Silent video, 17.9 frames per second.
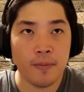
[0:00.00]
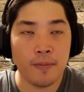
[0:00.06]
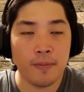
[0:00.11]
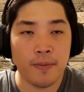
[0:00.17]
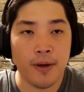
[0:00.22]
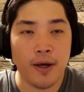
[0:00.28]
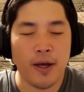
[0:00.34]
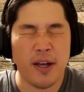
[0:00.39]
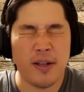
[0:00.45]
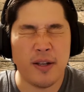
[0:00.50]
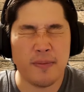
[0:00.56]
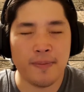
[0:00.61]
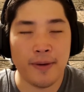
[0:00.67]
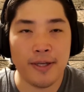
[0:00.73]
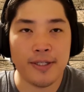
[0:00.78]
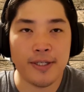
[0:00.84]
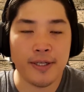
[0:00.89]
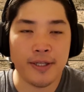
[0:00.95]
but
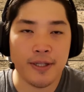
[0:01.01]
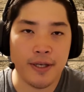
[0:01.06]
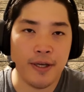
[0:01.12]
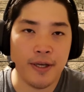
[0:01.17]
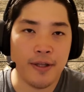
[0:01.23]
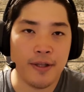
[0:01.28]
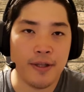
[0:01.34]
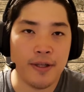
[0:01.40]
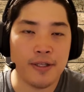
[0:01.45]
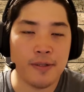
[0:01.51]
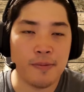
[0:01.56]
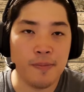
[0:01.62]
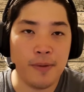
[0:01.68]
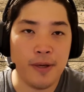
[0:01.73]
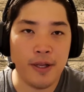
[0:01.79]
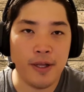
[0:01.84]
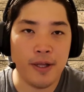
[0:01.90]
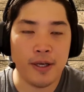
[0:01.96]
basically, this
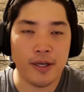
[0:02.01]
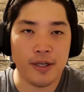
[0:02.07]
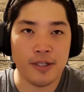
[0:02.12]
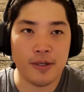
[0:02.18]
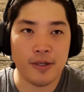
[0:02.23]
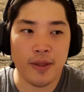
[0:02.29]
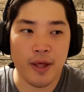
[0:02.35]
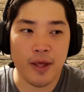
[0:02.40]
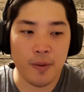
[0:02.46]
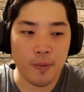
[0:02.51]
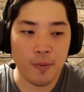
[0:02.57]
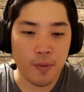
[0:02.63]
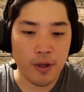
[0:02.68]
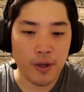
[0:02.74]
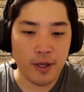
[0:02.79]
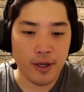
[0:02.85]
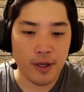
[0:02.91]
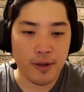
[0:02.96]
meeting is so that
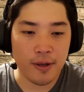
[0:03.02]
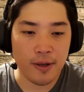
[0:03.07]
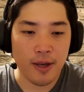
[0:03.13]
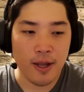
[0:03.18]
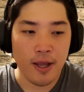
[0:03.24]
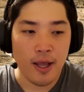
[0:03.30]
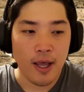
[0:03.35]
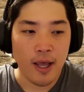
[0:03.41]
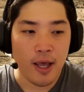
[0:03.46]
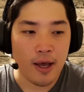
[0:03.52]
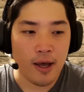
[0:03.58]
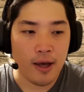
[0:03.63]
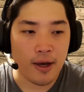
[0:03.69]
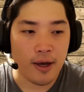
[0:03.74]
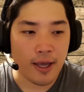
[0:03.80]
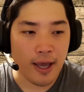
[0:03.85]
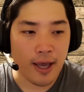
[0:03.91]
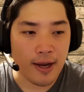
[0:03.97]
we can
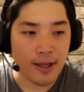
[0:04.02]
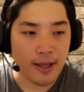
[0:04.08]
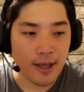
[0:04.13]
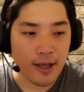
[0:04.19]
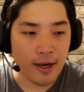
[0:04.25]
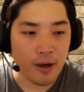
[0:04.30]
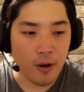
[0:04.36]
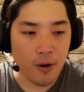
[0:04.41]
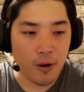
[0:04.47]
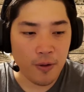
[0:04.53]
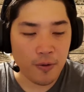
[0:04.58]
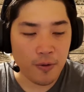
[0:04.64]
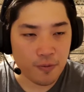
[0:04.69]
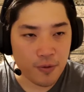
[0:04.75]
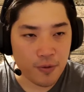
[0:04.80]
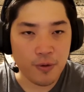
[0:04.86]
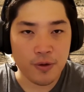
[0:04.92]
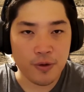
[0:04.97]
uh, kind of get all the
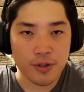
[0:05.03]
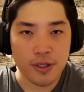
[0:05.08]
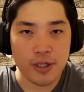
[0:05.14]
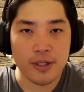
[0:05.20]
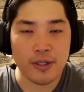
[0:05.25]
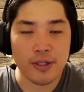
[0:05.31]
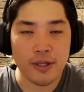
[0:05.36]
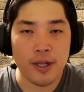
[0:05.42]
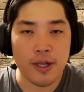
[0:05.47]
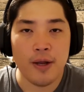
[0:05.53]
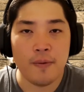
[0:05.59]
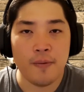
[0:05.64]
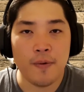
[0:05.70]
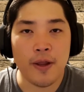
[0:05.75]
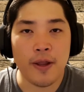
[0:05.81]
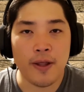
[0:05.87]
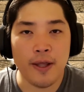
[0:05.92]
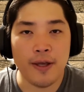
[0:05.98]
rules and
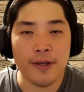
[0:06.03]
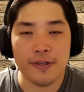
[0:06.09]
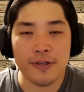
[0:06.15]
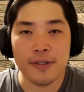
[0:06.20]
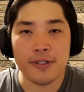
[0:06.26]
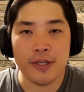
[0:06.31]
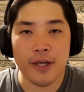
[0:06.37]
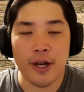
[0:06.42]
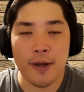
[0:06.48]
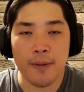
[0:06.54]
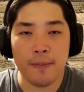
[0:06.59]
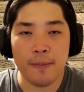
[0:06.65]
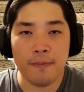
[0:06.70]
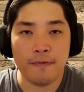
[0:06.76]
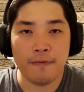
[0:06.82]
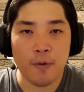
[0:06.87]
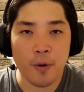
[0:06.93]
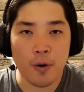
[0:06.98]
regulations set up
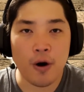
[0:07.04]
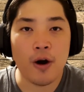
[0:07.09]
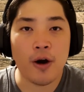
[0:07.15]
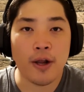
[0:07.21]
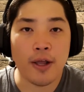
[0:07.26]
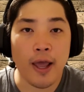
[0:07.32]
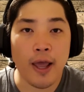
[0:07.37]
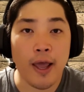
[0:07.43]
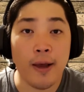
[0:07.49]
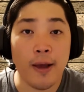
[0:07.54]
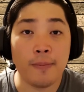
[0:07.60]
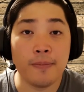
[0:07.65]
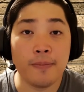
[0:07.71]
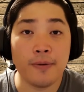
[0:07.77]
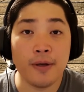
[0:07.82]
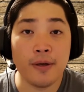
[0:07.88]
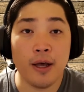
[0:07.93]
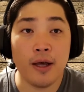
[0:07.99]
for our camp
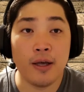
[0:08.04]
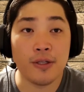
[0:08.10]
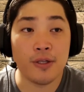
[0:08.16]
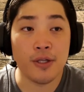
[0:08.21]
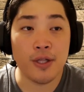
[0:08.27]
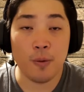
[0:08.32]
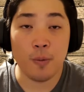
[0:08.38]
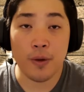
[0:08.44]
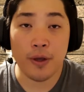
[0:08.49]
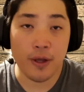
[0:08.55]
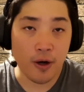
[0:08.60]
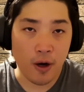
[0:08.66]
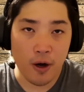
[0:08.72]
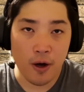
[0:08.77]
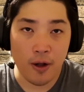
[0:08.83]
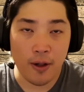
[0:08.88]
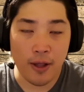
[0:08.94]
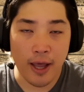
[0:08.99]
uh, so that we can
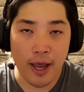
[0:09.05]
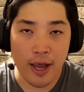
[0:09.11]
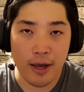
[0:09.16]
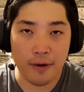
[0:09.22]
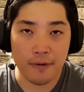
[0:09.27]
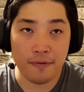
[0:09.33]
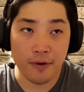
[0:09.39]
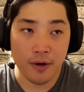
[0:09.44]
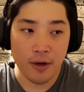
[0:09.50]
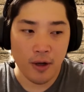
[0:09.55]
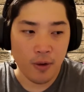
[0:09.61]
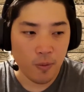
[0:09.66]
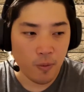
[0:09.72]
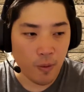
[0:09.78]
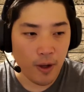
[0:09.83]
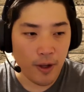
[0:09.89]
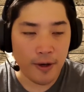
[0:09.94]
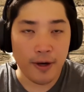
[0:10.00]
all have
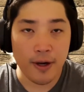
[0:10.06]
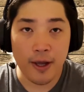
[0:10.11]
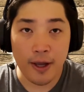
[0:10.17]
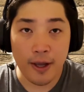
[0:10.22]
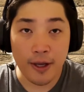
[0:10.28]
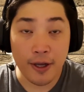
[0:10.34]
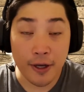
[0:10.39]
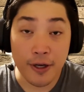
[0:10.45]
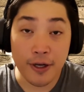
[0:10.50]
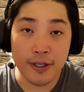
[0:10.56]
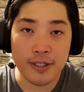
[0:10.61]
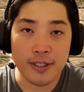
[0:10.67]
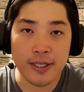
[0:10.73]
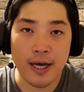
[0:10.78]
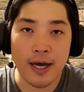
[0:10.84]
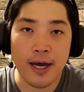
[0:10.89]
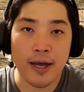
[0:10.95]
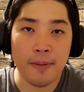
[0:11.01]
one, a good
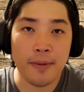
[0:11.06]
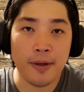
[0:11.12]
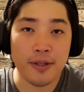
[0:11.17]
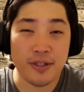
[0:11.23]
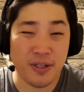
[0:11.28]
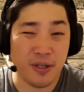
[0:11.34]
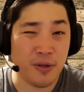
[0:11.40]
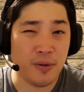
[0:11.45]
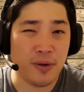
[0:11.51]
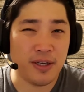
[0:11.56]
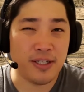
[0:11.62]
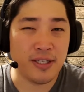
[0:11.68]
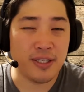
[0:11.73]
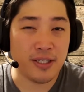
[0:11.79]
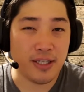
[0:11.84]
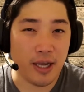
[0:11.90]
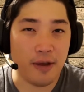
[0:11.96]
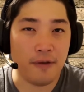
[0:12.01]
time, and two, a
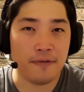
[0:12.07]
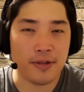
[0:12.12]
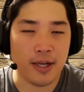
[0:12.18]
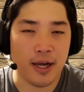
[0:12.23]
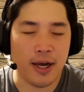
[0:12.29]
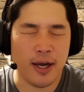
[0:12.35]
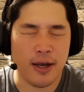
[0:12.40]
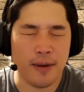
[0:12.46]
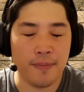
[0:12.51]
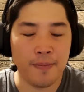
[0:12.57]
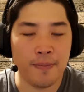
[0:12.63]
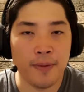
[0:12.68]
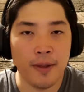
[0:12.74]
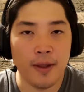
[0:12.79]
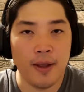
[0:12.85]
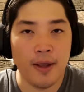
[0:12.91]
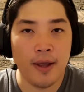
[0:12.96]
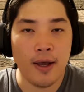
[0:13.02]
safe time
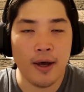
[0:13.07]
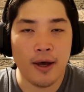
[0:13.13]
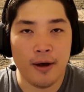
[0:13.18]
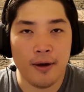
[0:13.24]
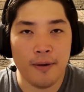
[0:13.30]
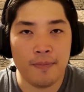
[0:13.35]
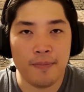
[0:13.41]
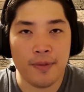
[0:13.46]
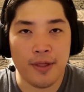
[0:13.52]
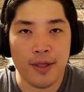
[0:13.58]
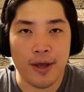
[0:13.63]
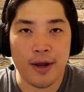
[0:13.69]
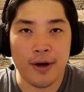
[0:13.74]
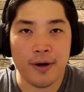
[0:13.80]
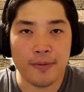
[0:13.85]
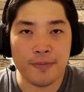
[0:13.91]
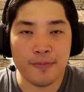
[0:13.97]
um, there.